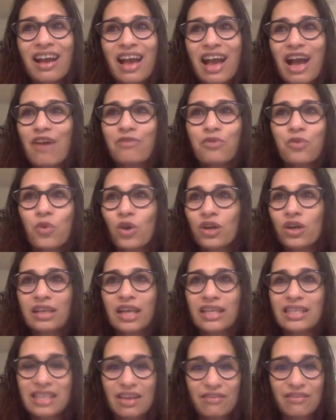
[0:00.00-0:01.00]
have worked like
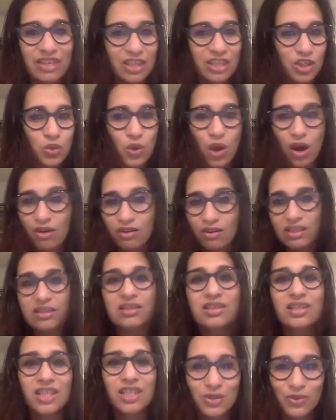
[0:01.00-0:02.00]
72 hours
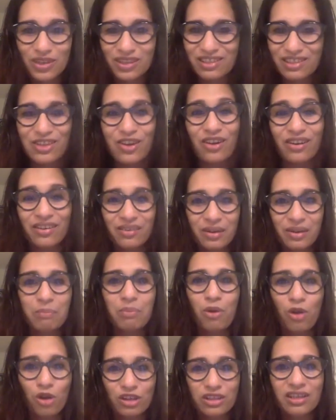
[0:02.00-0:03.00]
continuously on a
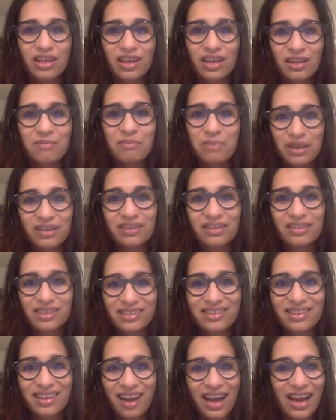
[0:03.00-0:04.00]
report, because